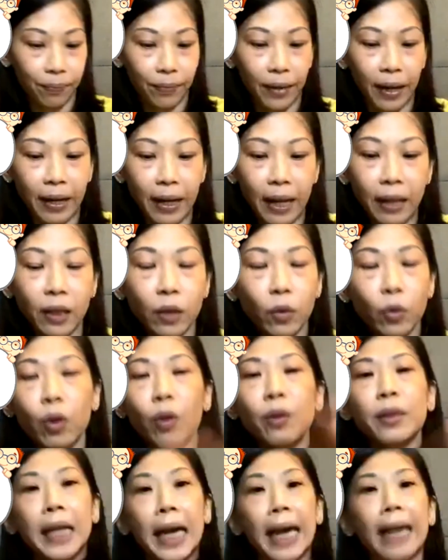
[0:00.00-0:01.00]
Right? And then
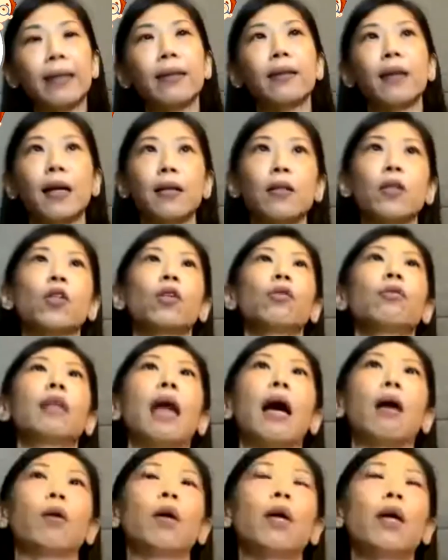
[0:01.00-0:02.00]
2010 until
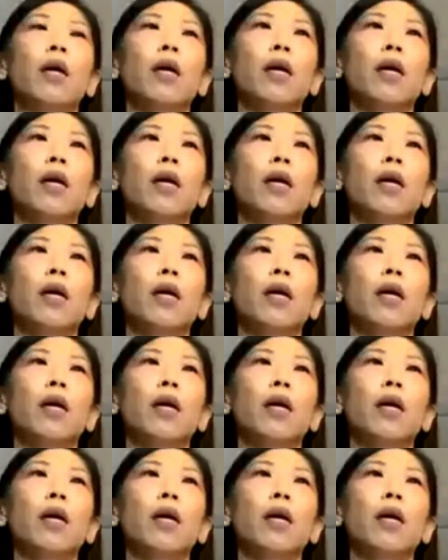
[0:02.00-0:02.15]
now,